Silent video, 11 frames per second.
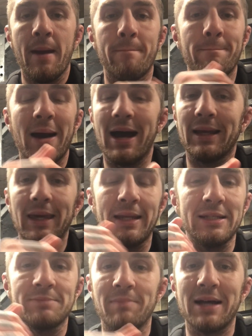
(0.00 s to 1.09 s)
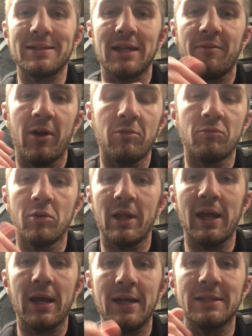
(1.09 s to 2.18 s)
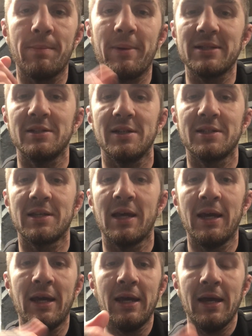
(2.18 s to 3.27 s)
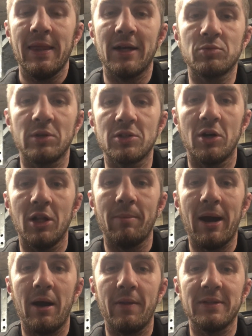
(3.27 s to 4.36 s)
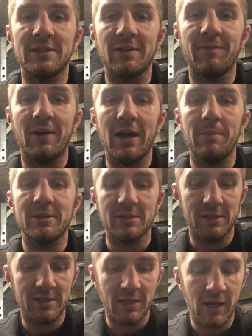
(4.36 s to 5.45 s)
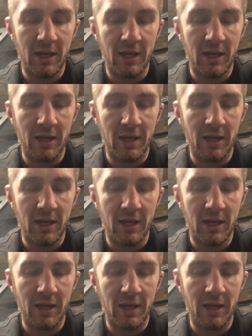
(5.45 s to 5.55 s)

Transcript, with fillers: Marketing is massive. Run it as a business. That's what it's all about. This is the fight business.